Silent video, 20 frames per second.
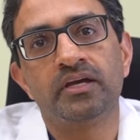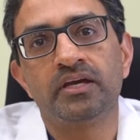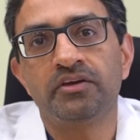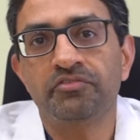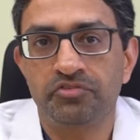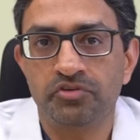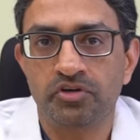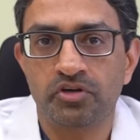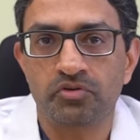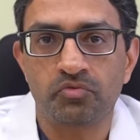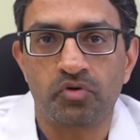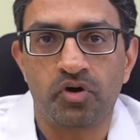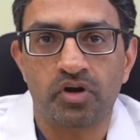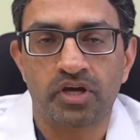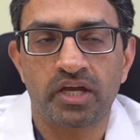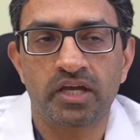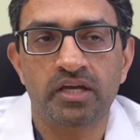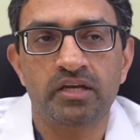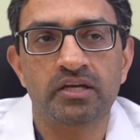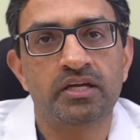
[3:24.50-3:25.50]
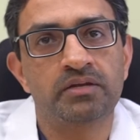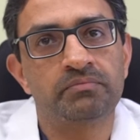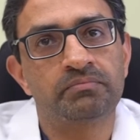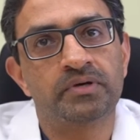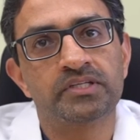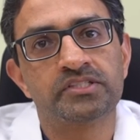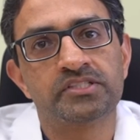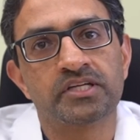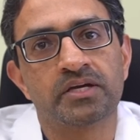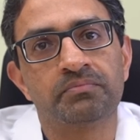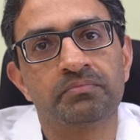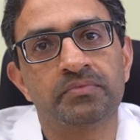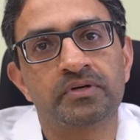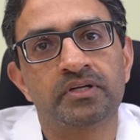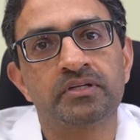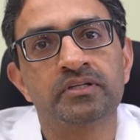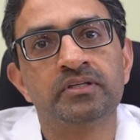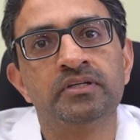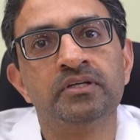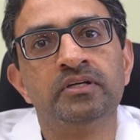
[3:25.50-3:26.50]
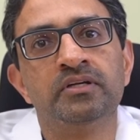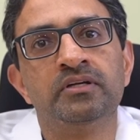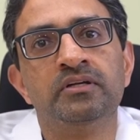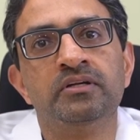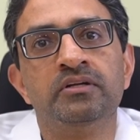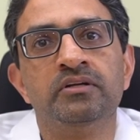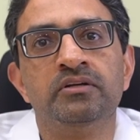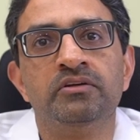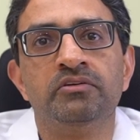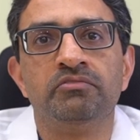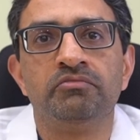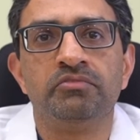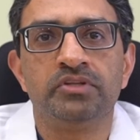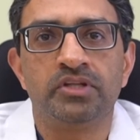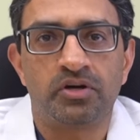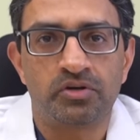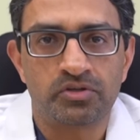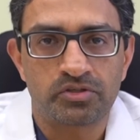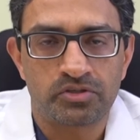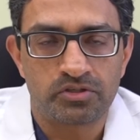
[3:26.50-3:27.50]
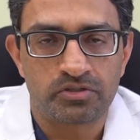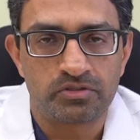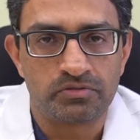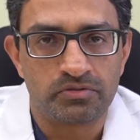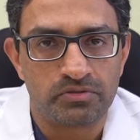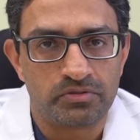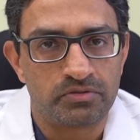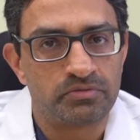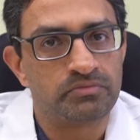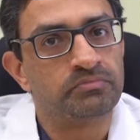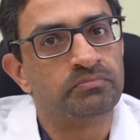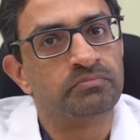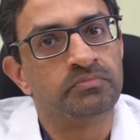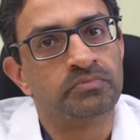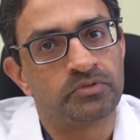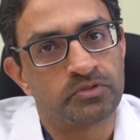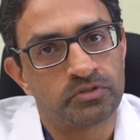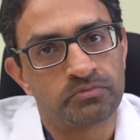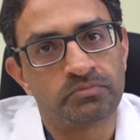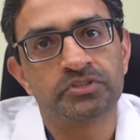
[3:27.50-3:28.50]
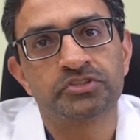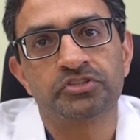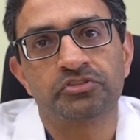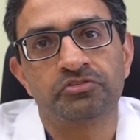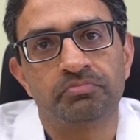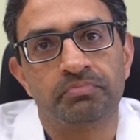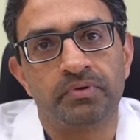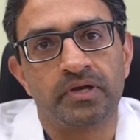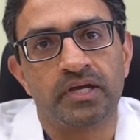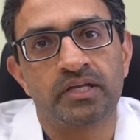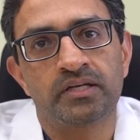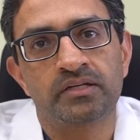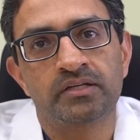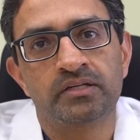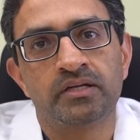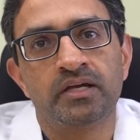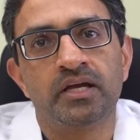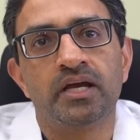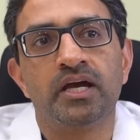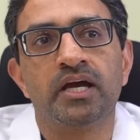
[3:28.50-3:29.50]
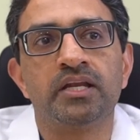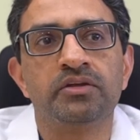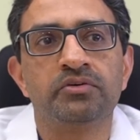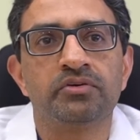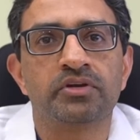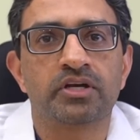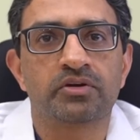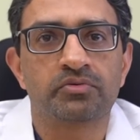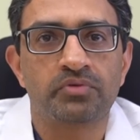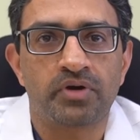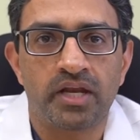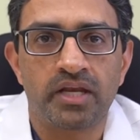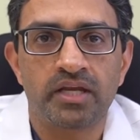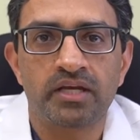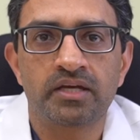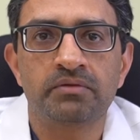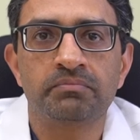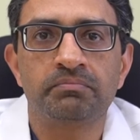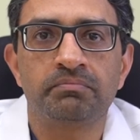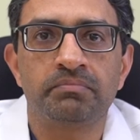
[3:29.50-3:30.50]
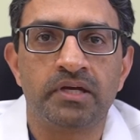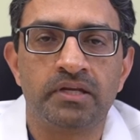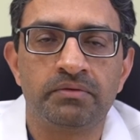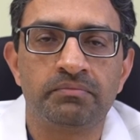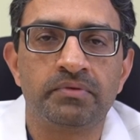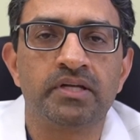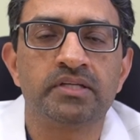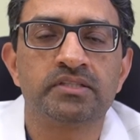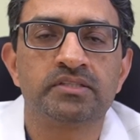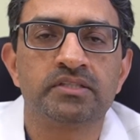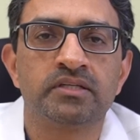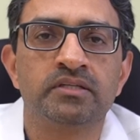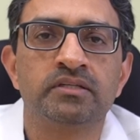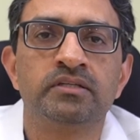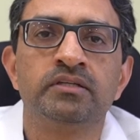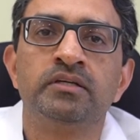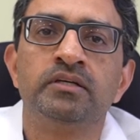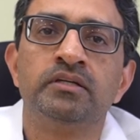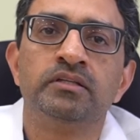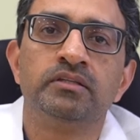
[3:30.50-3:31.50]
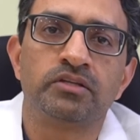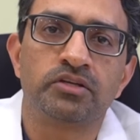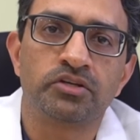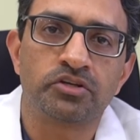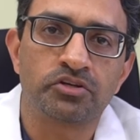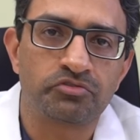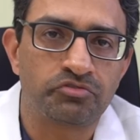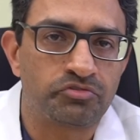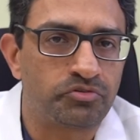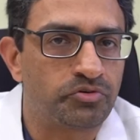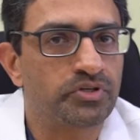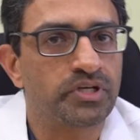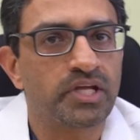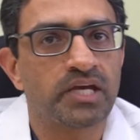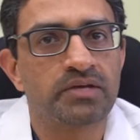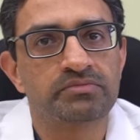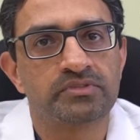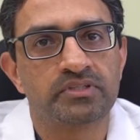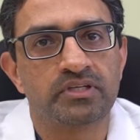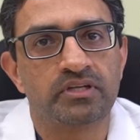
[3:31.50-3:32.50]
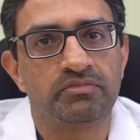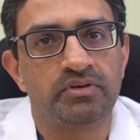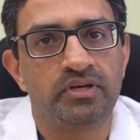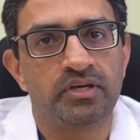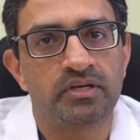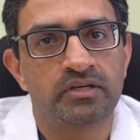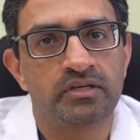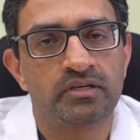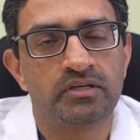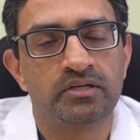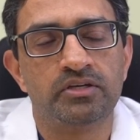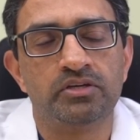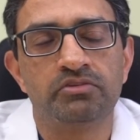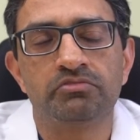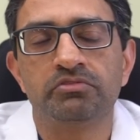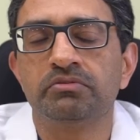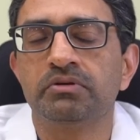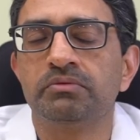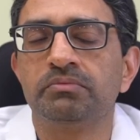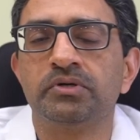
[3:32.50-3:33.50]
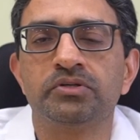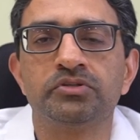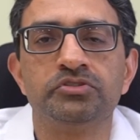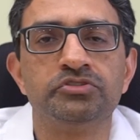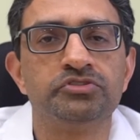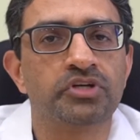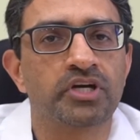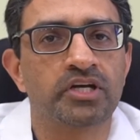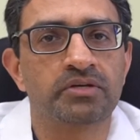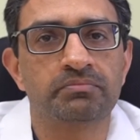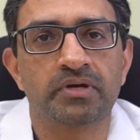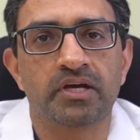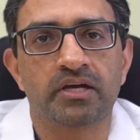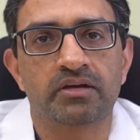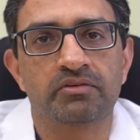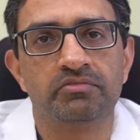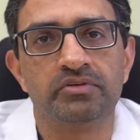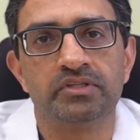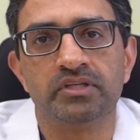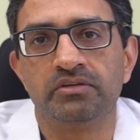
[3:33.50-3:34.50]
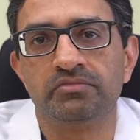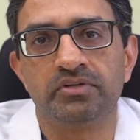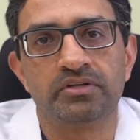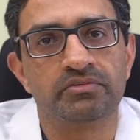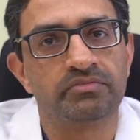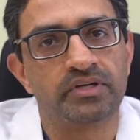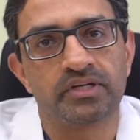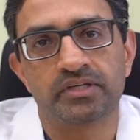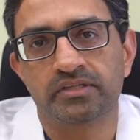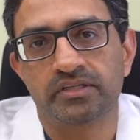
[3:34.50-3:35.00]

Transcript: If you are walking in my chamber without too much of pain and you are requiring a pain medicine 3 or 4 times in a week, you would be able to join back within 1 week